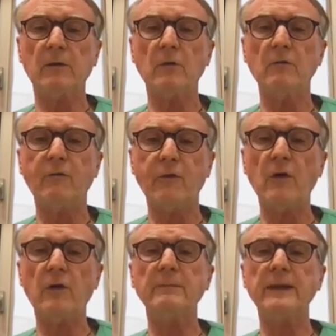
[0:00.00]

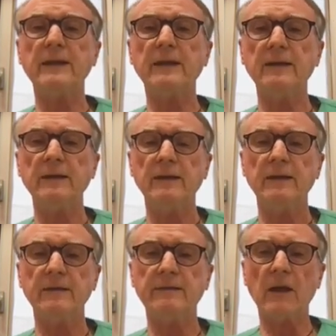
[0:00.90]
confirming
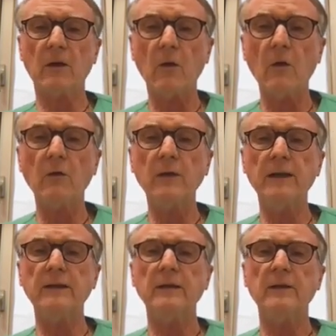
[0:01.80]
the
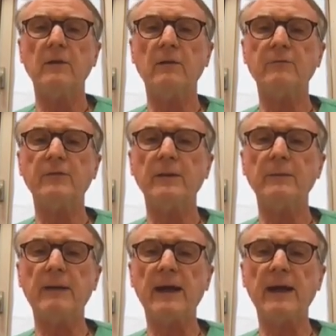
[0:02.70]
role of